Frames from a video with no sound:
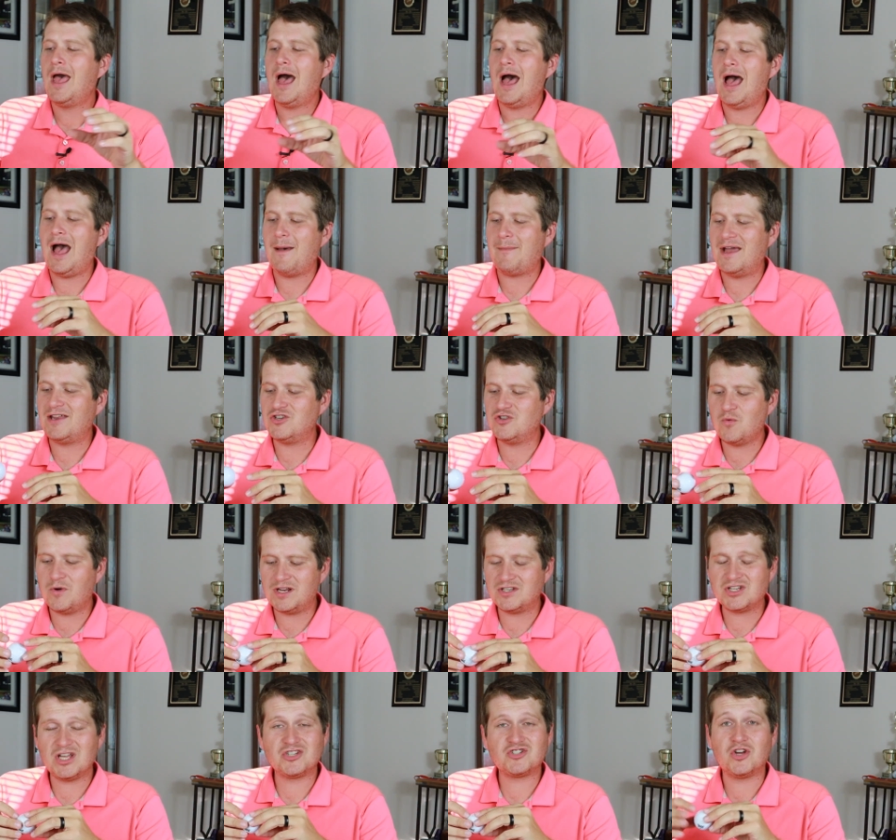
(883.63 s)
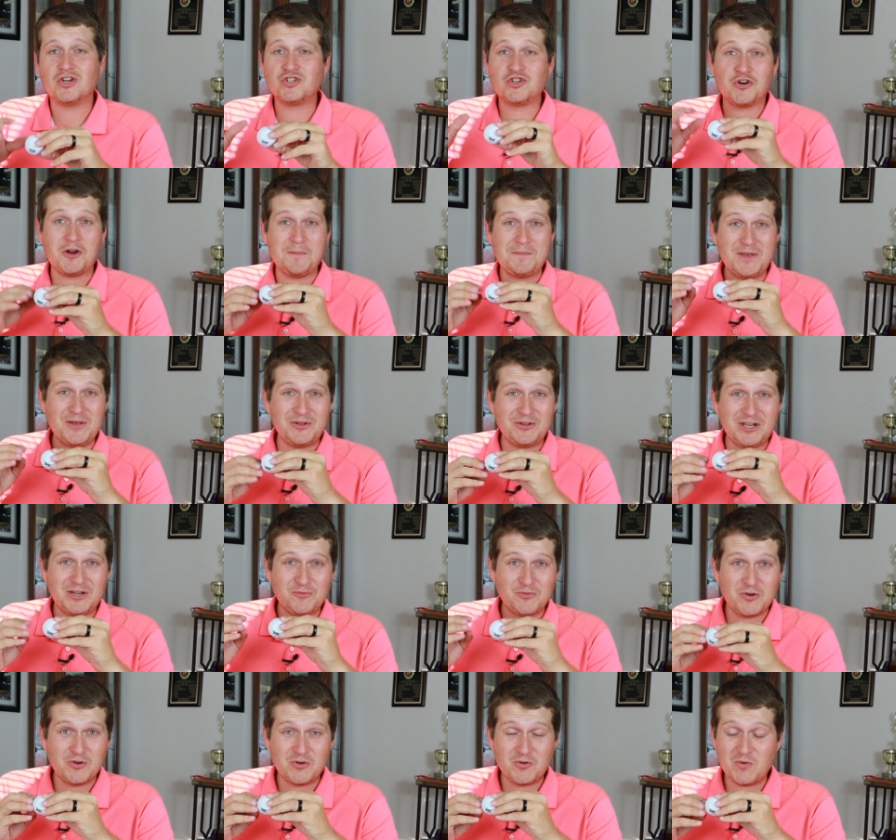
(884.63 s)
um, I do want to touch on durability
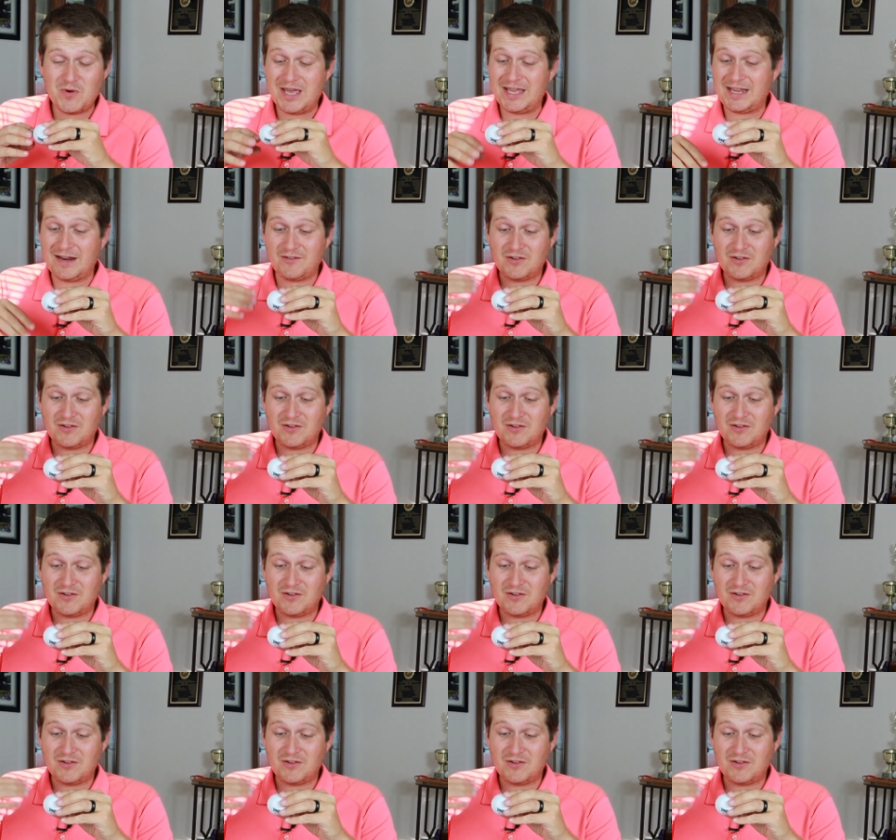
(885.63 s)
real quick.